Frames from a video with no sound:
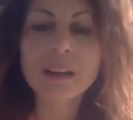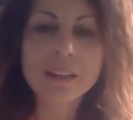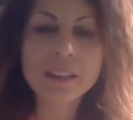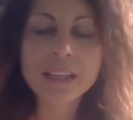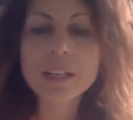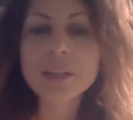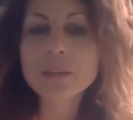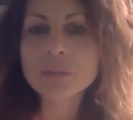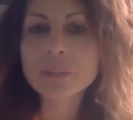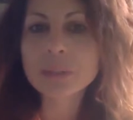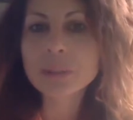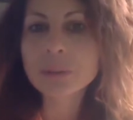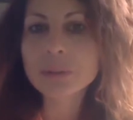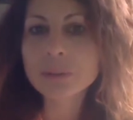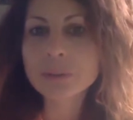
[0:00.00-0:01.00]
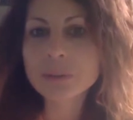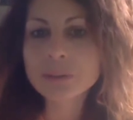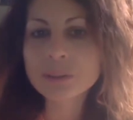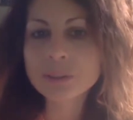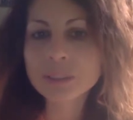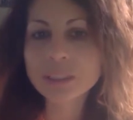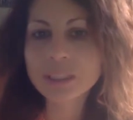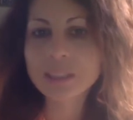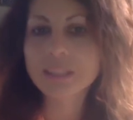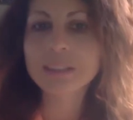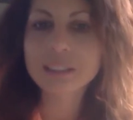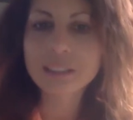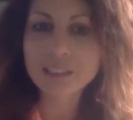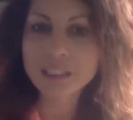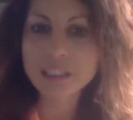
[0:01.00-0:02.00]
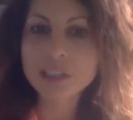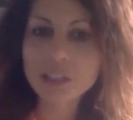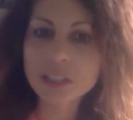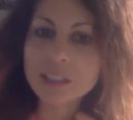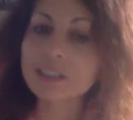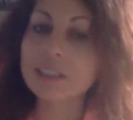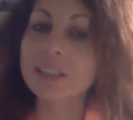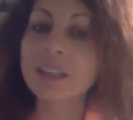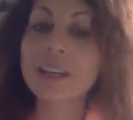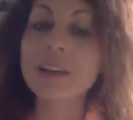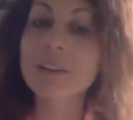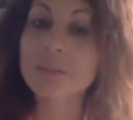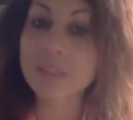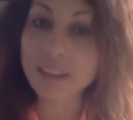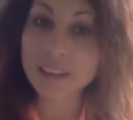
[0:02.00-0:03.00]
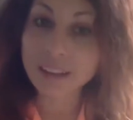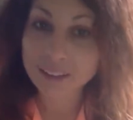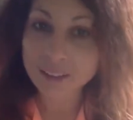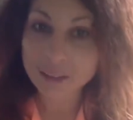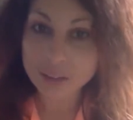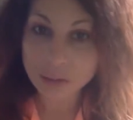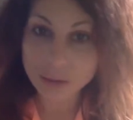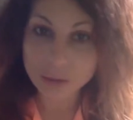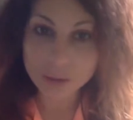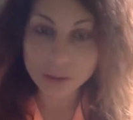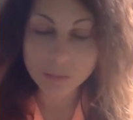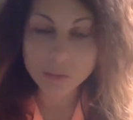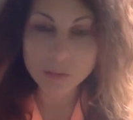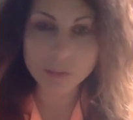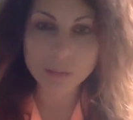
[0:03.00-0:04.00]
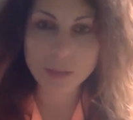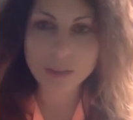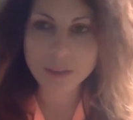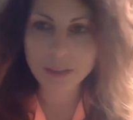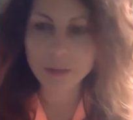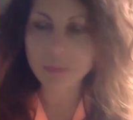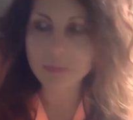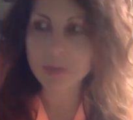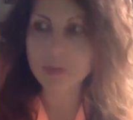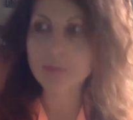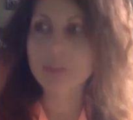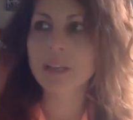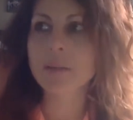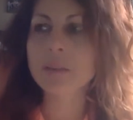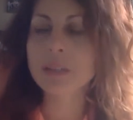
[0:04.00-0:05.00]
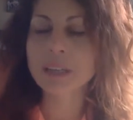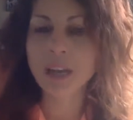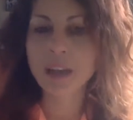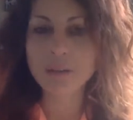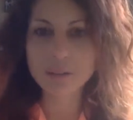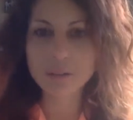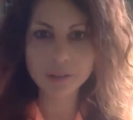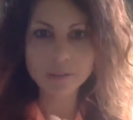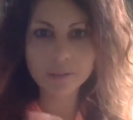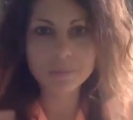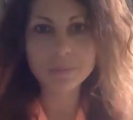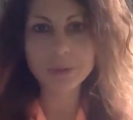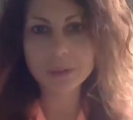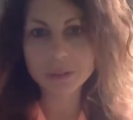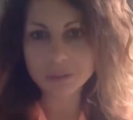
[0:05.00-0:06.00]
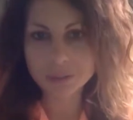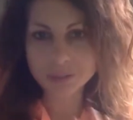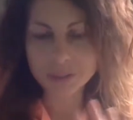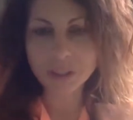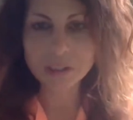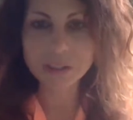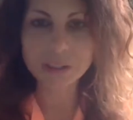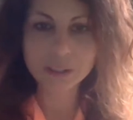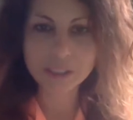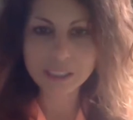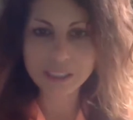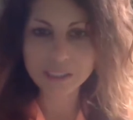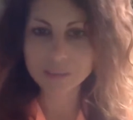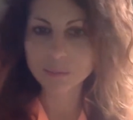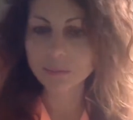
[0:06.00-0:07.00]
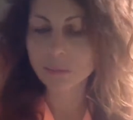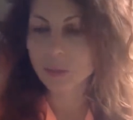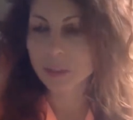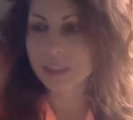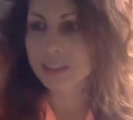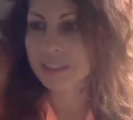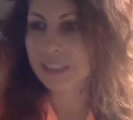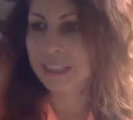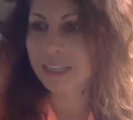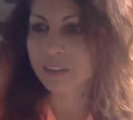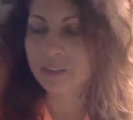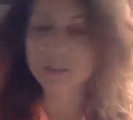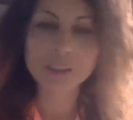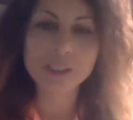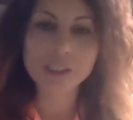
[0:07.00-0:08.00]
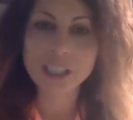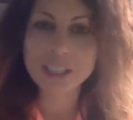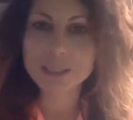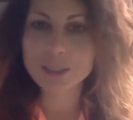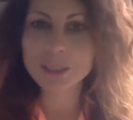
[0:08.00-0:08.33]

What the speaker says: interviews, the teachings. And if that is her dream as well, how fun would that be to have a mother-daughter team working together to change